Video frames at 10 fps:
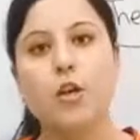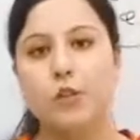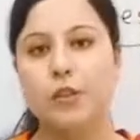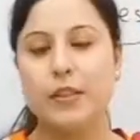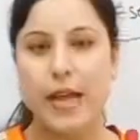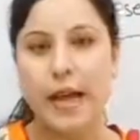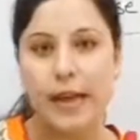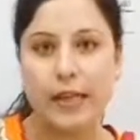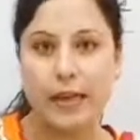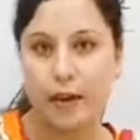So
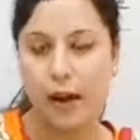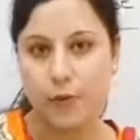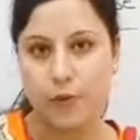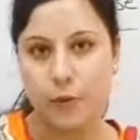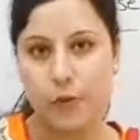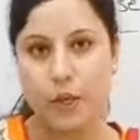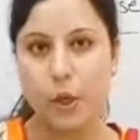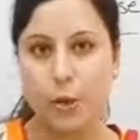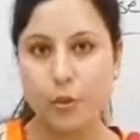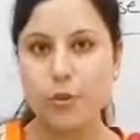that garage will be
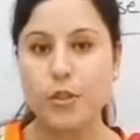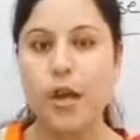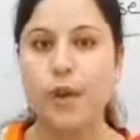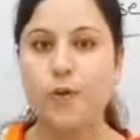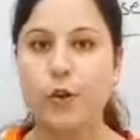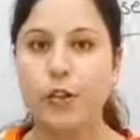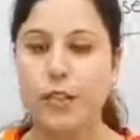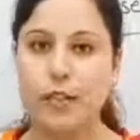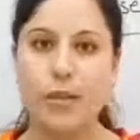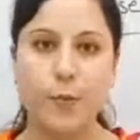used for
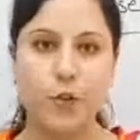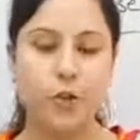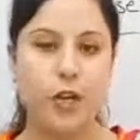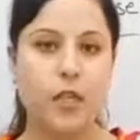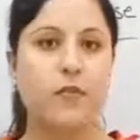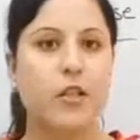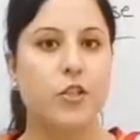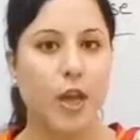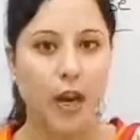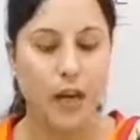this demonstrative
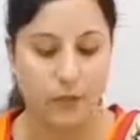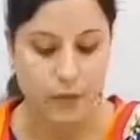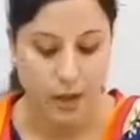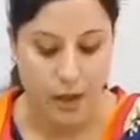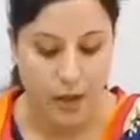adjectives.